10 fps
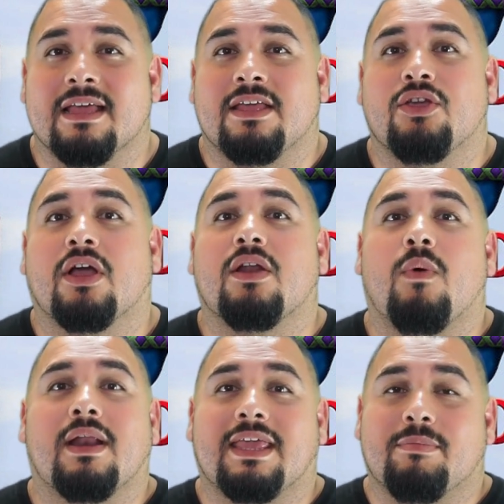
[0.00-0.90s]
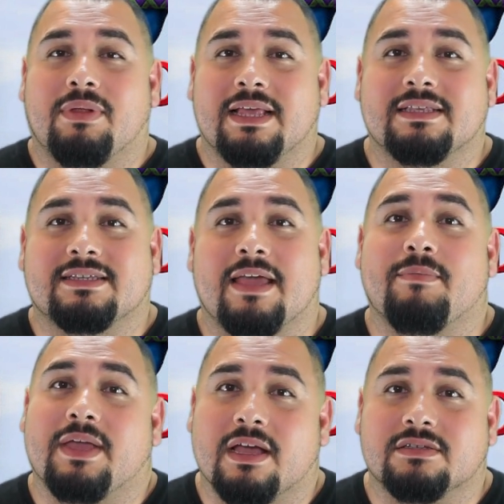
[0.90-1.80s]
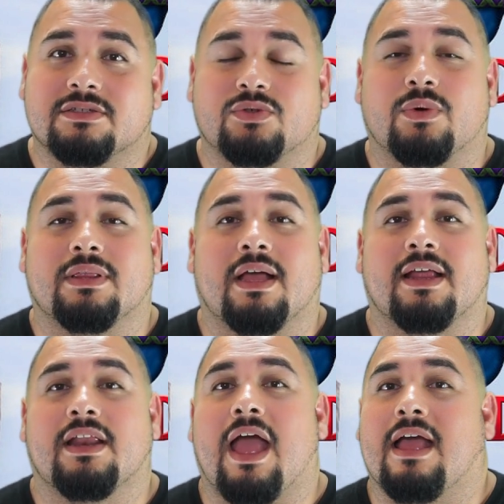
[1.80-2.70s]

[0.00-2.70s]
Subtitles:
You're going to want to keep playing this game because of the storyline.